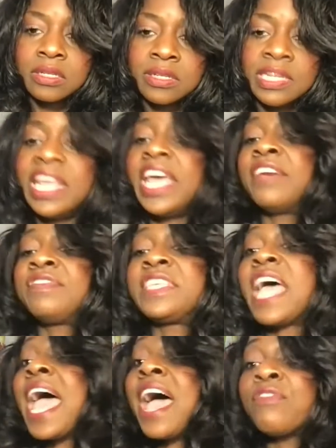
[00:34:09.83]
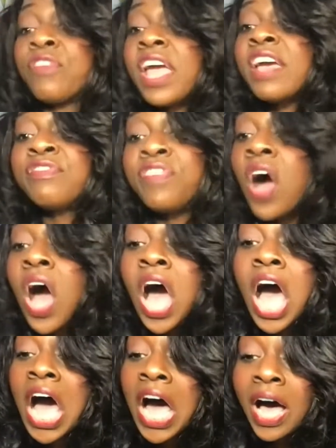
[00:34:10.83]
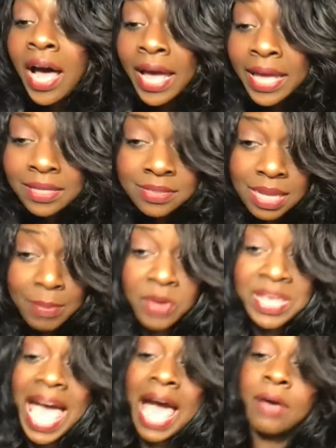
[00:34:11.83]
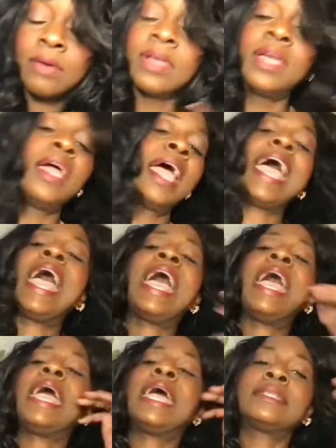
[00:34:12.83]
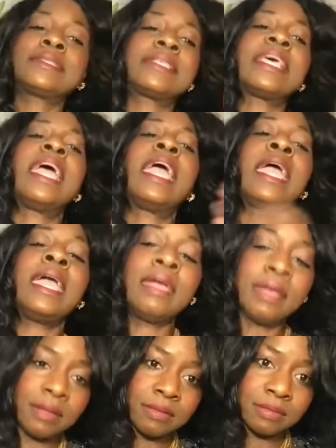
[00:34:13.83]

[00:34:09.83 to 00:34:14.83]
Lift every voice. Come on, y'all. And sing.